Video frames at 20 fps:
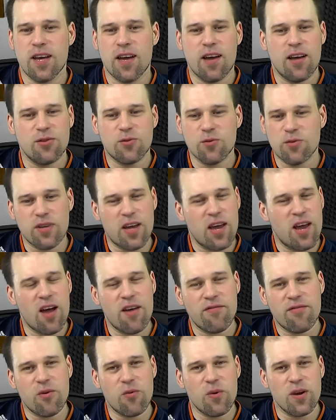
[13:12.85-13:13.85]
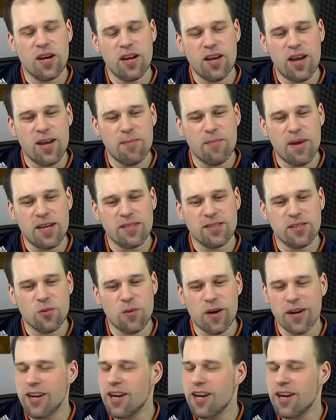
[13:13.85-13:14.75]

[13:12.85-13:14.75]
And today I have a really amazing one,